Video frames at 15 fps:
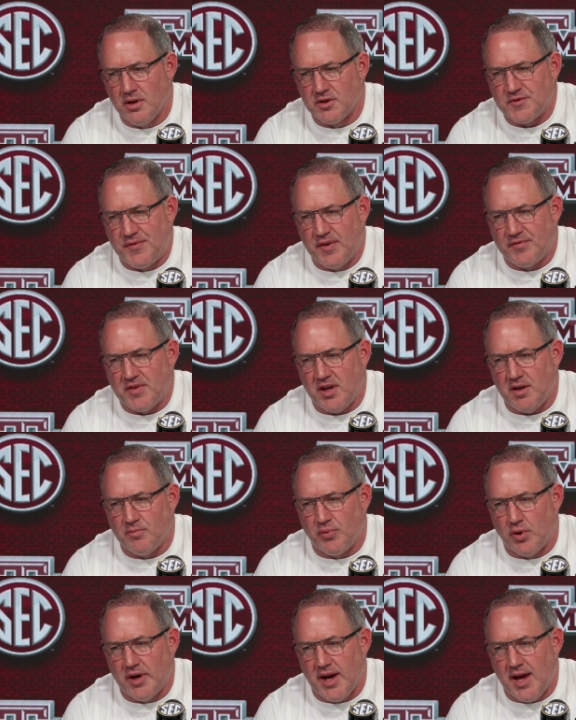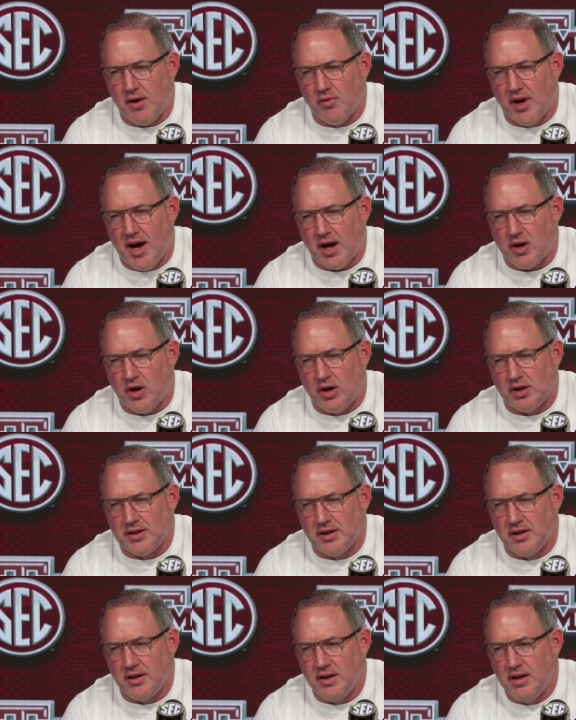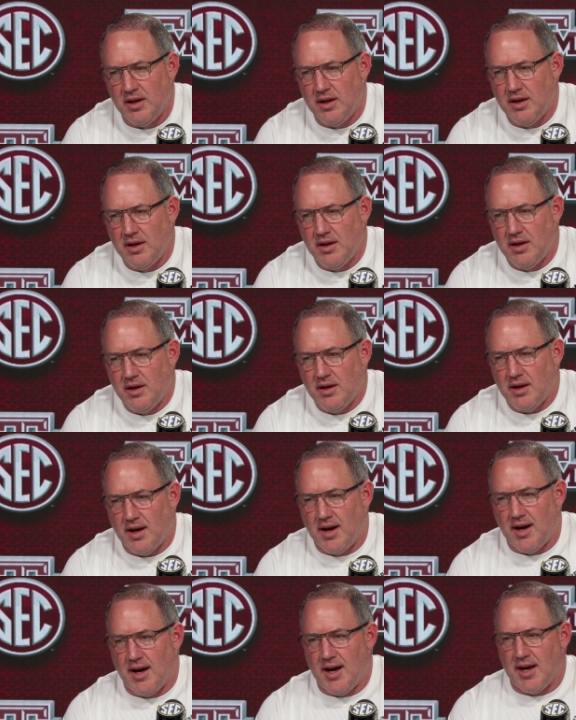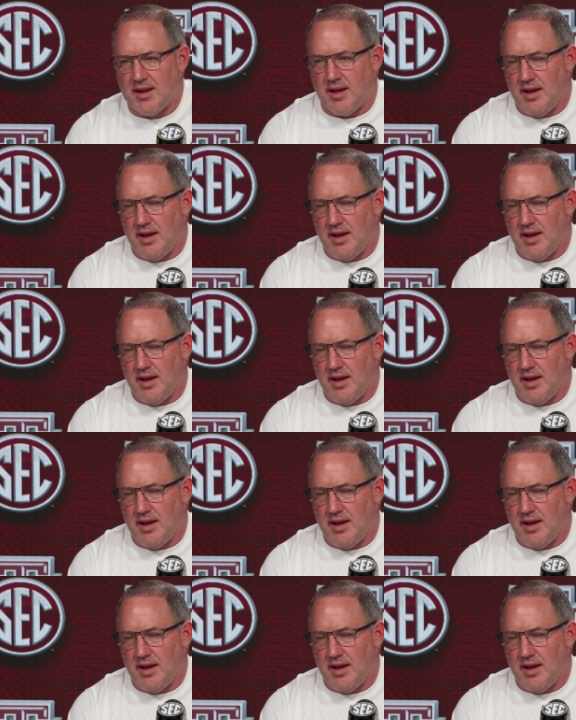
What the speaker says: was 15.8 when I called it. I